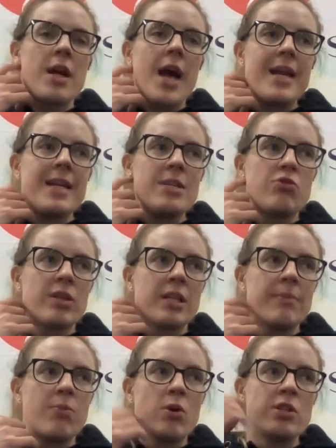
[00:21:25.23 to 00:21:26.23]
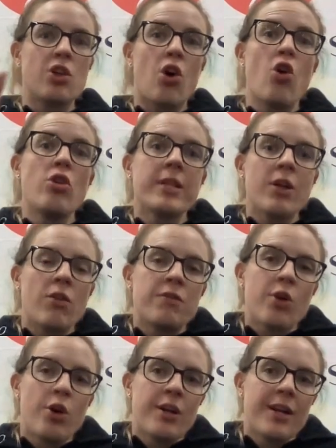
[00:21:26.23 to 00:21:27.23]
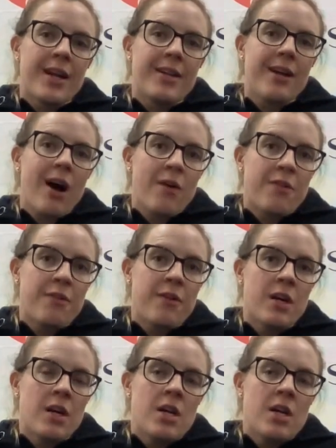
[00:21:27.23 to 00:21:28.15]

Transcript: And it is really important to only offload it enough